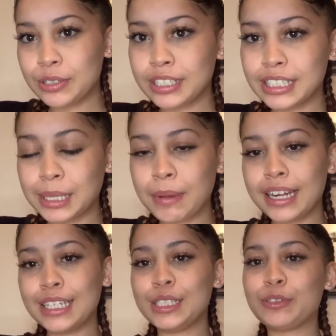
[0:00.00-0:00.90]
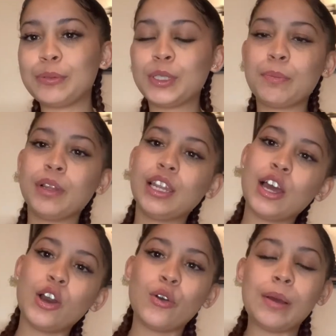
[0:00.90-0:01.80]
you can see by the description
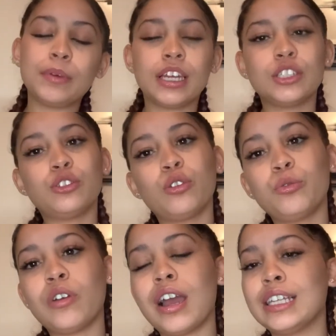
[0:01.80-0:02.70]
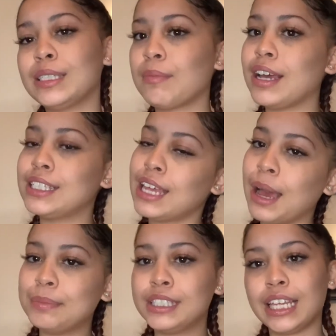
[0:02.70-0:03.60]
below, I'm gonna show you guys my
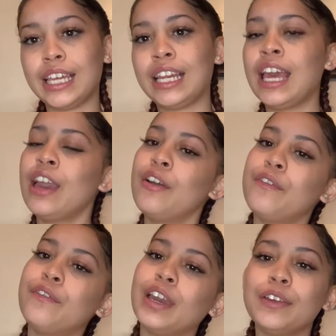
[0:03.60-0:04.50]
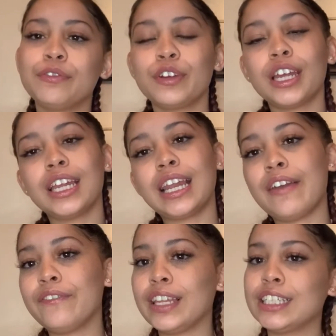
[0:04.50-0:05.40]
top 10 favorite
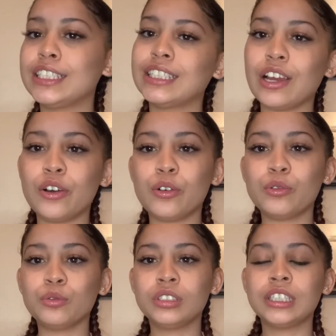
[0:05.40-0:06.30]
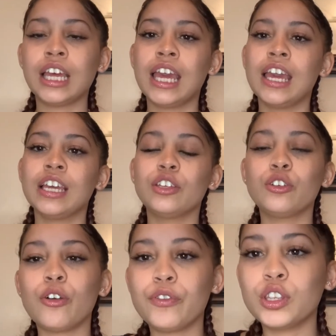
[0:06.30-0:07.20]
Netflix shows. You
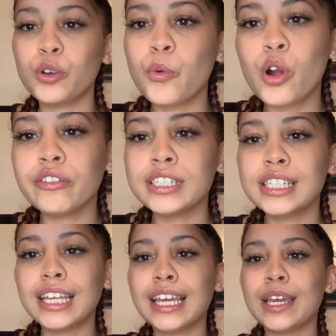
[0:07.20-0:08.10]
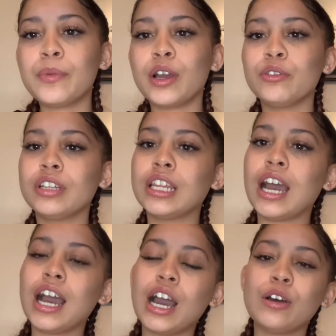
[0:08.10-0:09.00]
know, for the quarantine, while you're in the
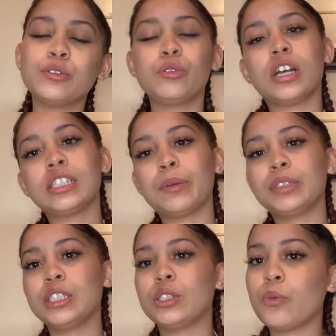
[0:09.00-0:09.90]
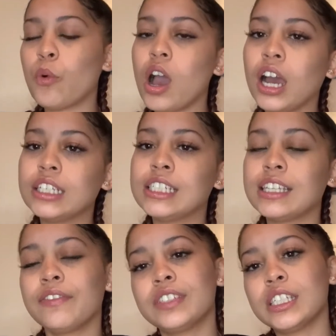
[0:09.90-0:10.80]
house, you got something to watch,
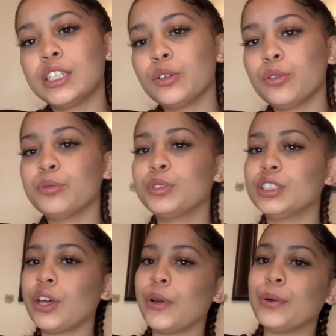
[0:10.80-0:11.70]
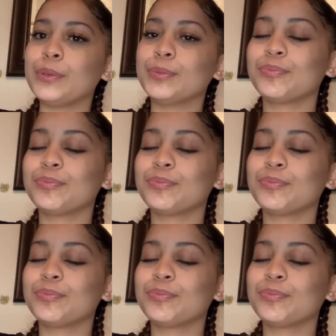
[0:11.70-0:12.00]
stuff to do. So